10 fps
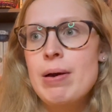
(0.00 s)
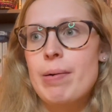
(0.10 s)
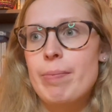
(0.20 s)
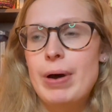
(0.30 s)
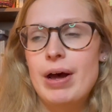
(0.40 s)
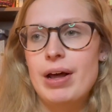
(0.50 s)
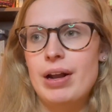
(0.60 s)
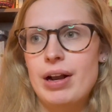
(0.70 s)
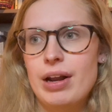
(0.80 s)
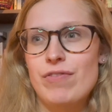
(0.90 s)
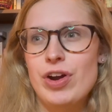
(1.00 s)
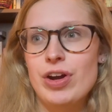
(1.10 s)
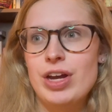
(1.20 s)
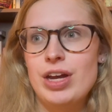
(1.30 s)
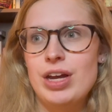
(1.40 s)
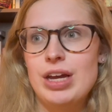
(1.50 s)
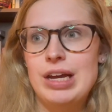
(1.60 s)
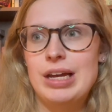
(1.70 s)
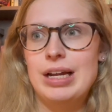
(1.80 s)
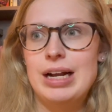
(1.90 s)
but
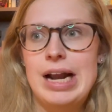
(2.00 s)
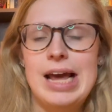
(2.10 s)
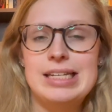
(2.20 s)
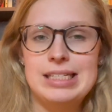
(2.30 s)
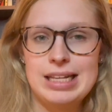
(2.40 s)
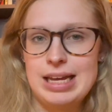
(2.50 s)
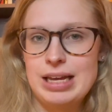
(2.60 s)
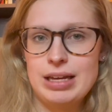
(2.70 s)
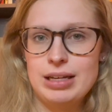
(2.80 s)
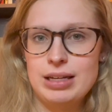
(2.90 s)
very nicely